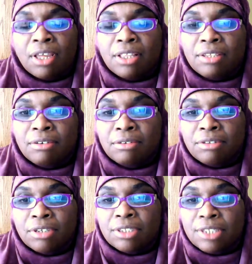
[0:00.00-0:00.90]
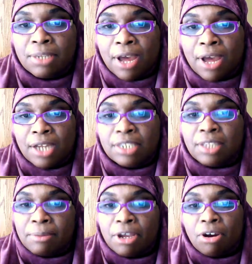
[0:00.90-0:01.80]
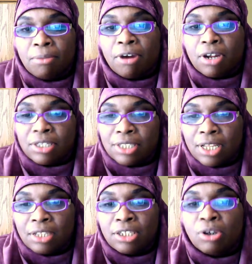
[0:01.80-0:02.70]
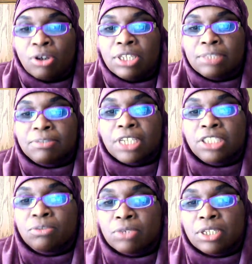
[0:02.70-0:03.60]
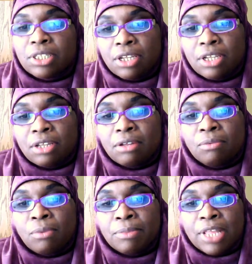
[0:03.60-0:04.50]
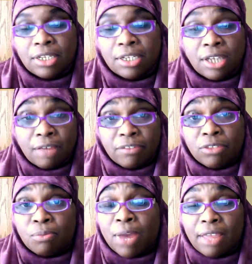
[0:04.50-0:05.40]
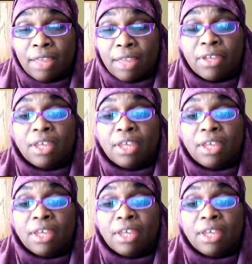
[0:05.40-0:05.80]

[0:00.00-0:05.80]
Imani's. I mean, Omar, his obsession with the woman that he loved, his wife,